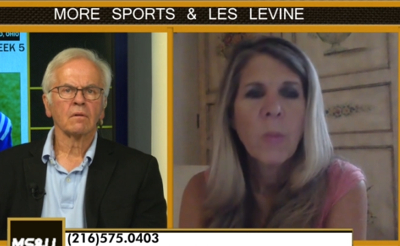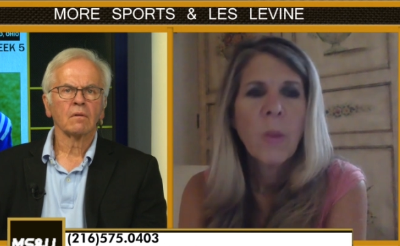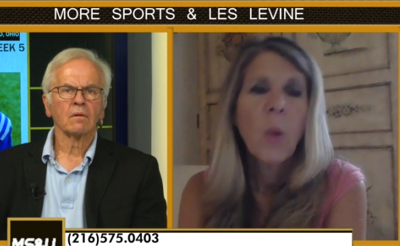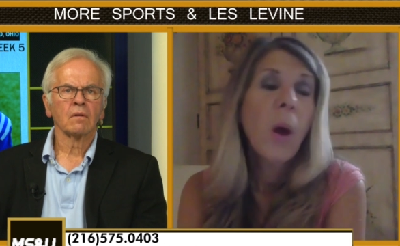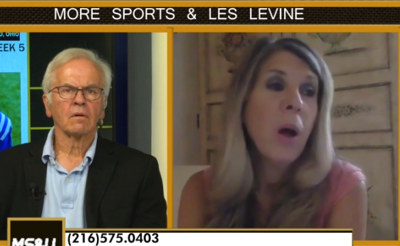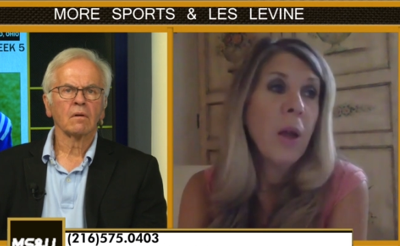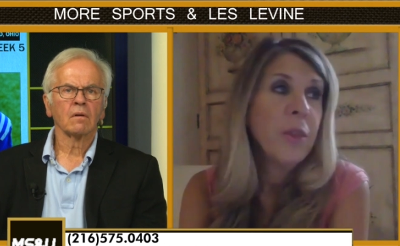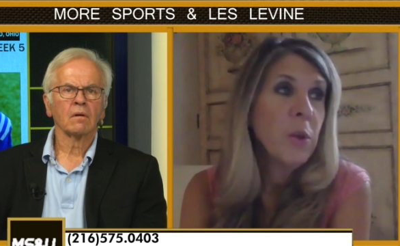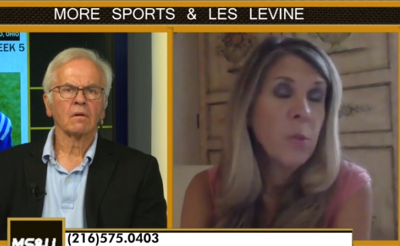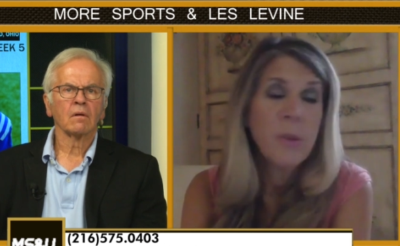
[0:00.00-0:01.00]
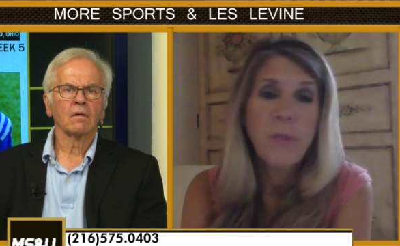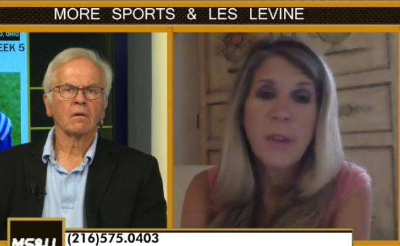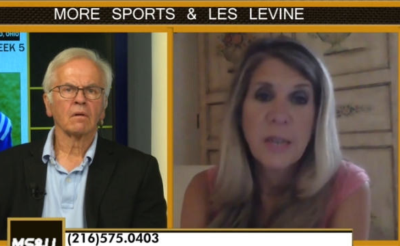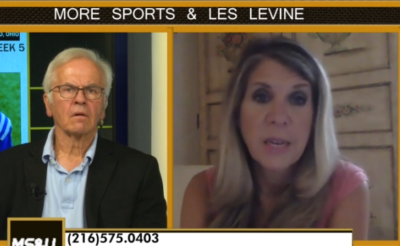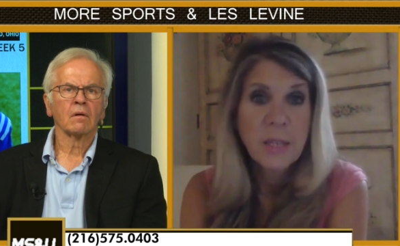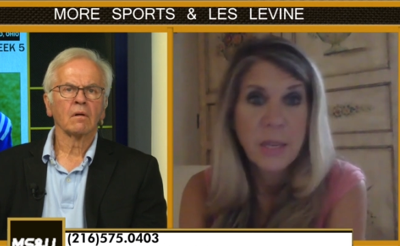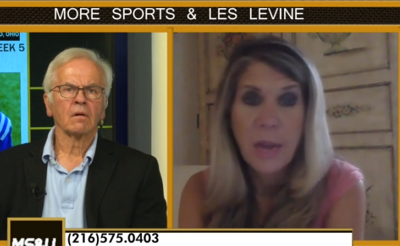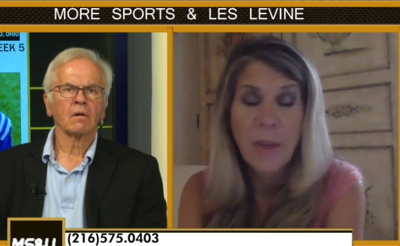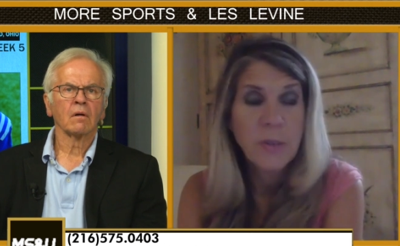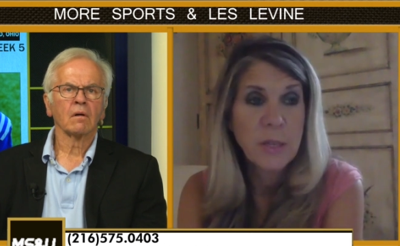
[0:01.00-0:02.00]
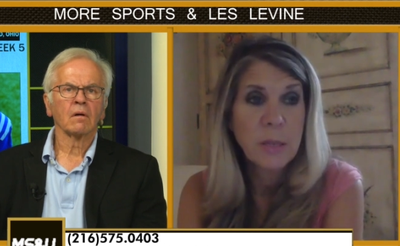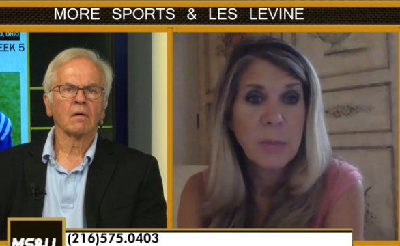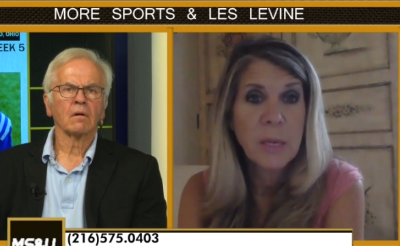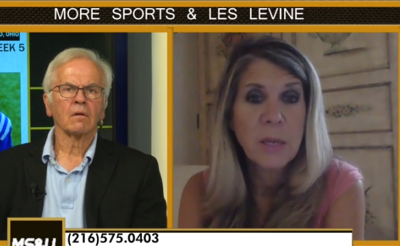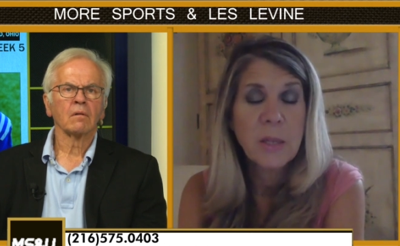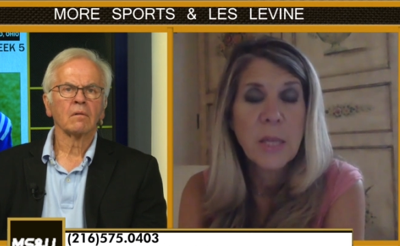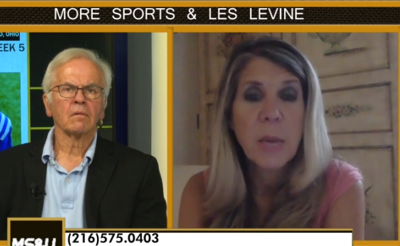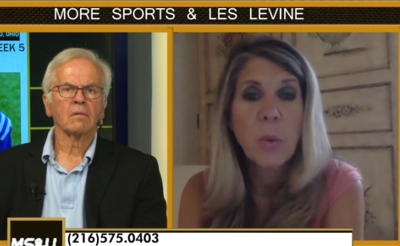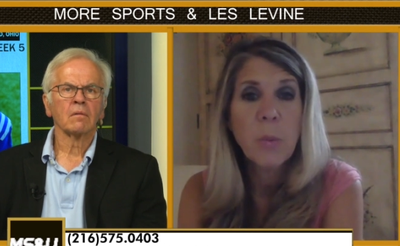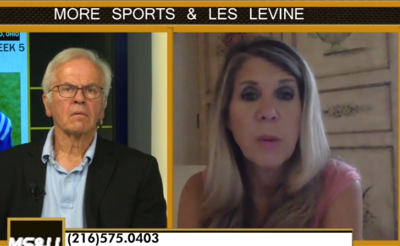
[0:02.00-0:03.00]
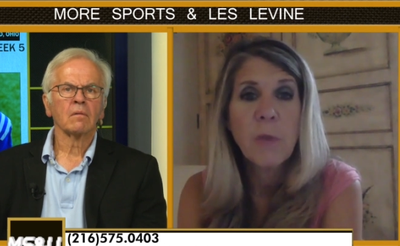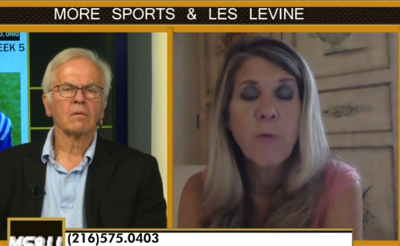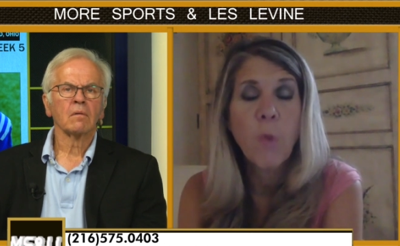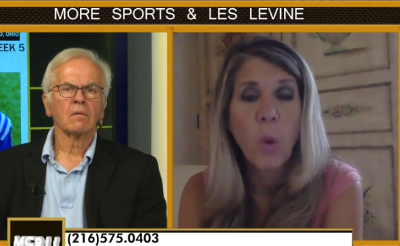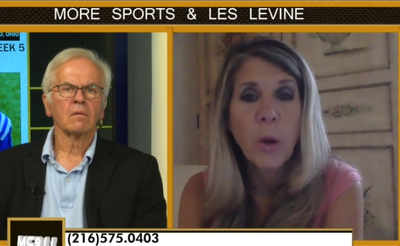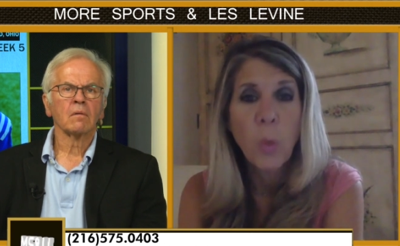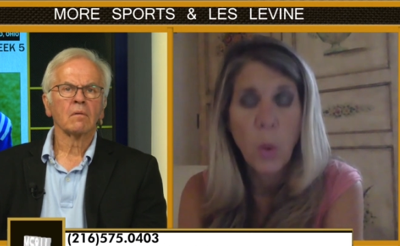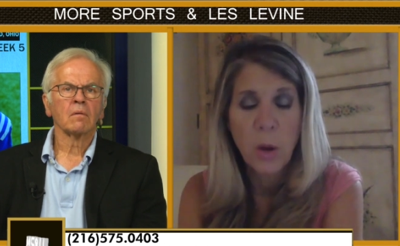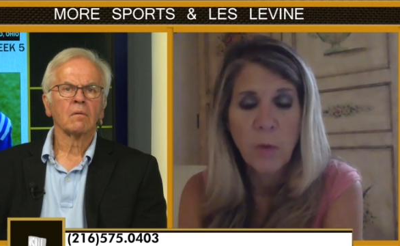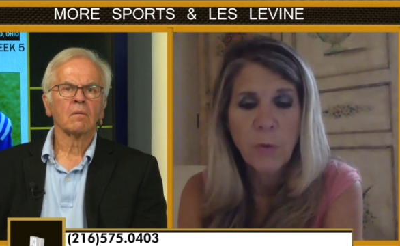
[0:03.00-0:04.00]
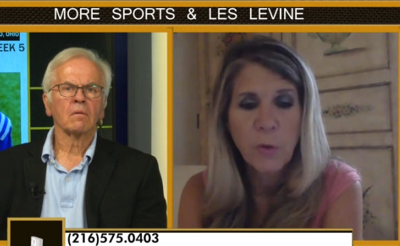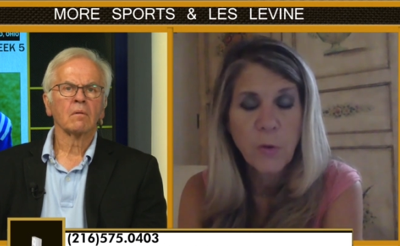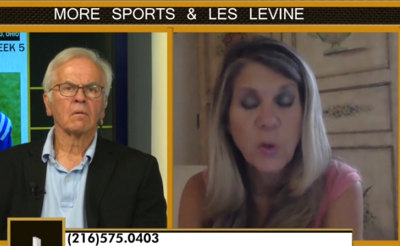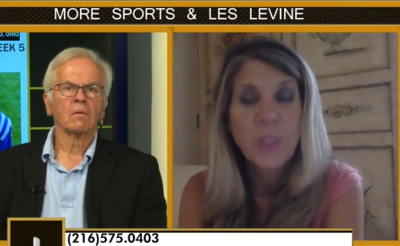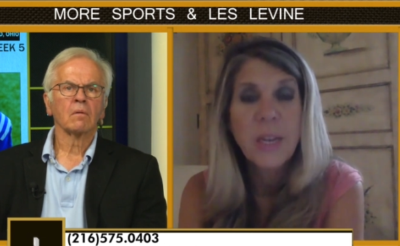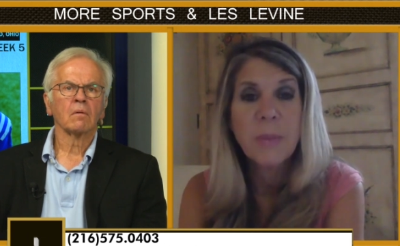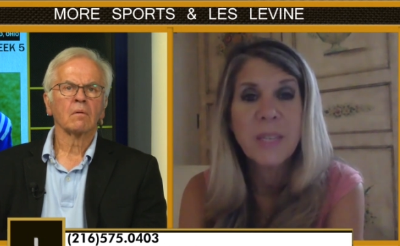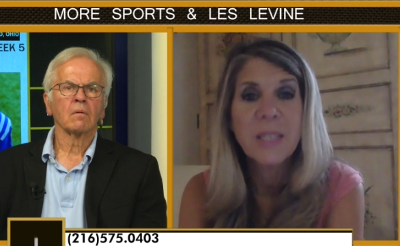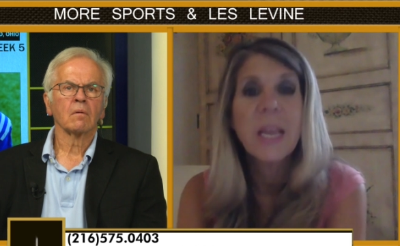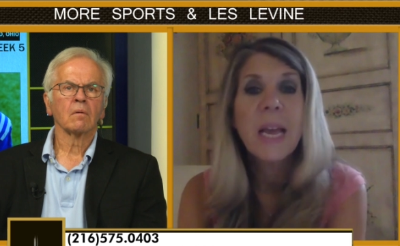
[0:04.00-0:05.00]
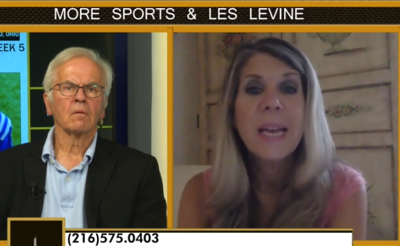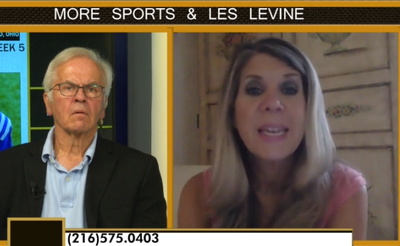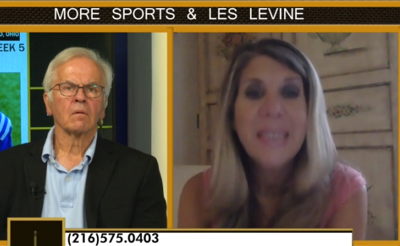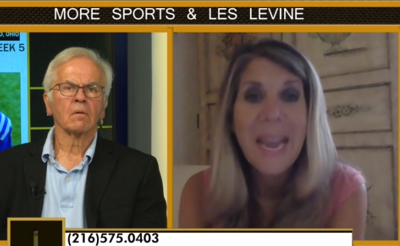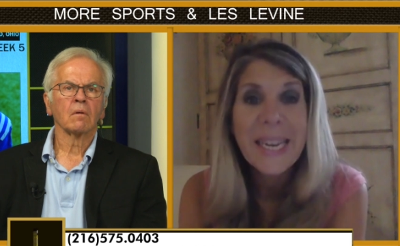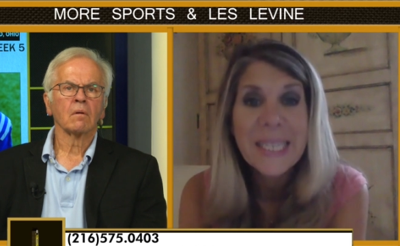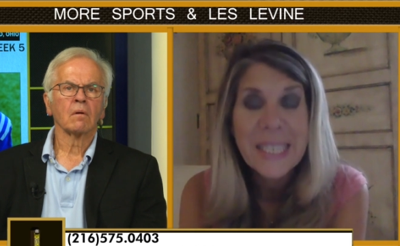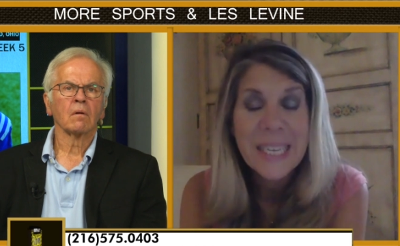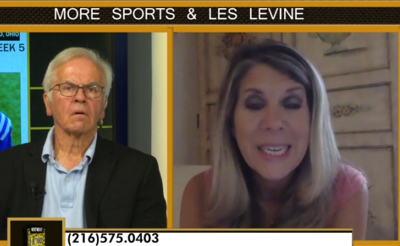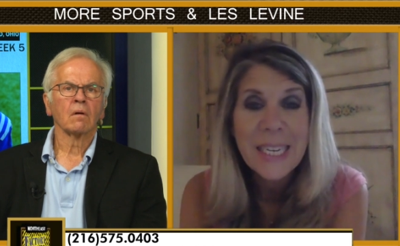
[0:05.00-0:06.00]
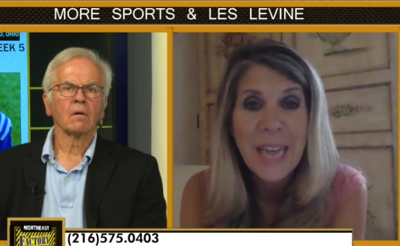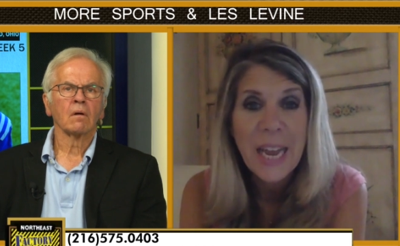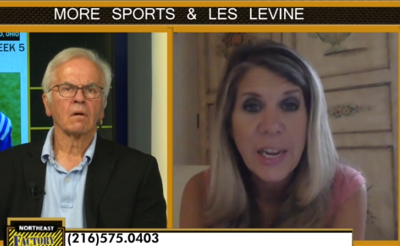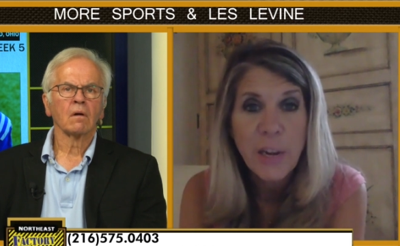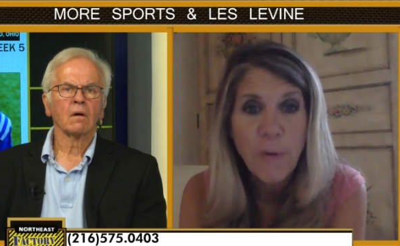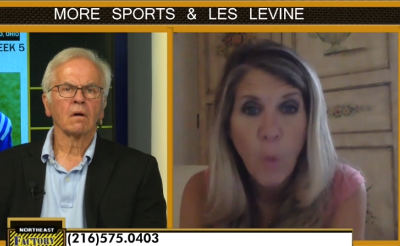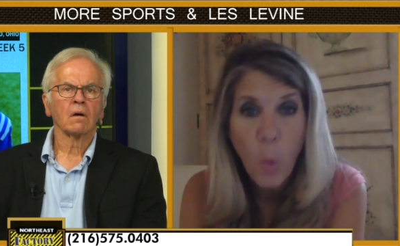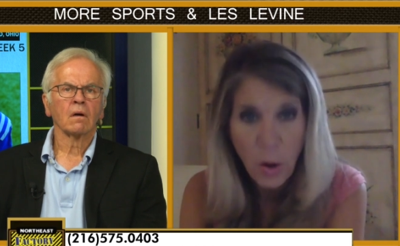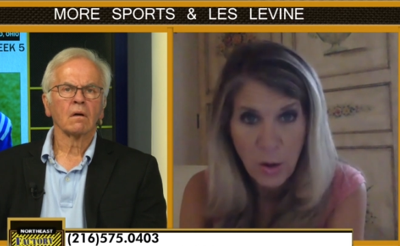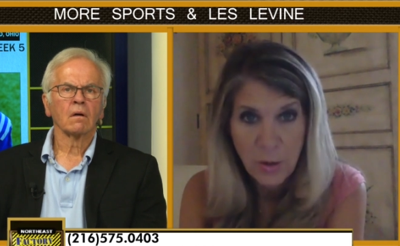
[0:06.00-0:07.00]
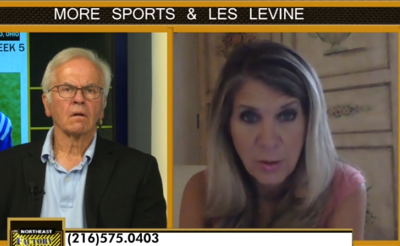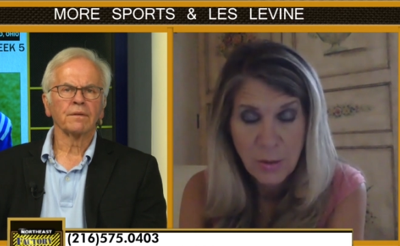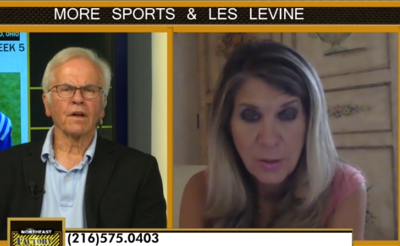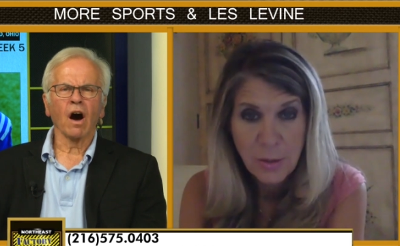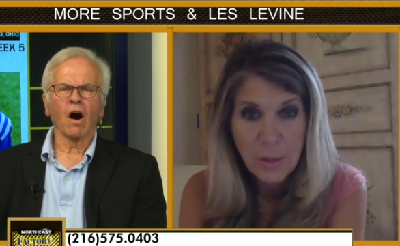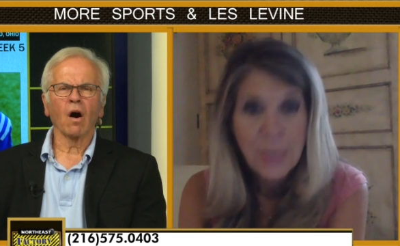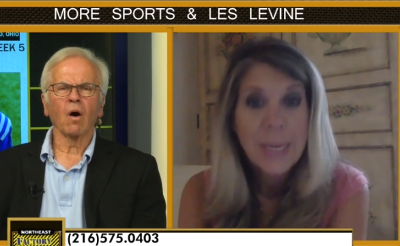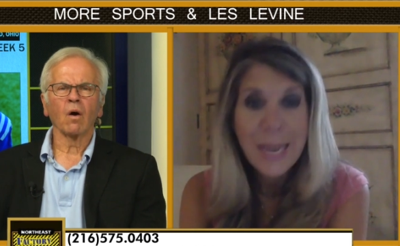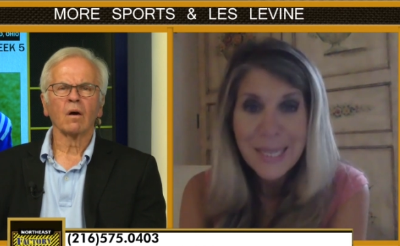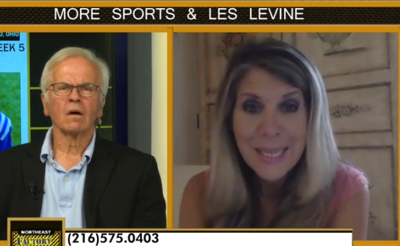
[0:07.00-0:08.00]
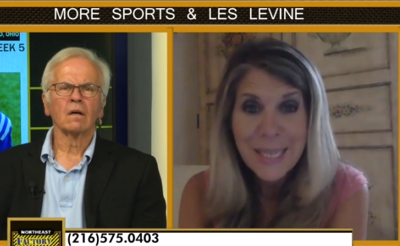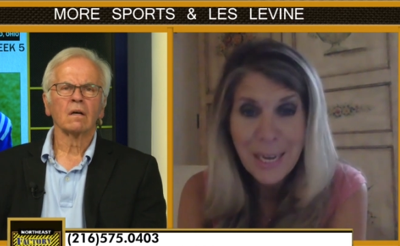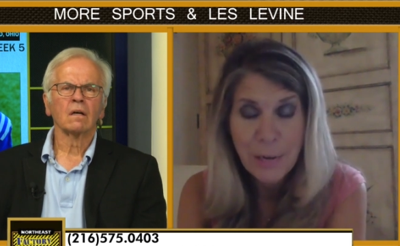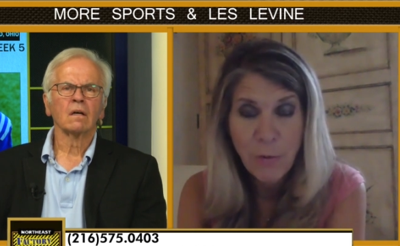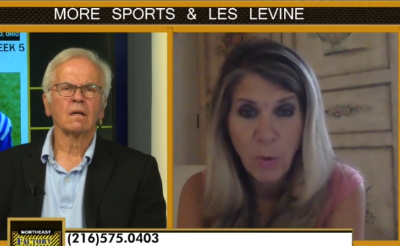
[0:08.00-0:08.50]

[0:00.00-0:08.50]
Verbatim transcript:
Speaker 1: Well, I think it would be fantastic, obviously, because they would be four and one for the first time since 1994. No, 19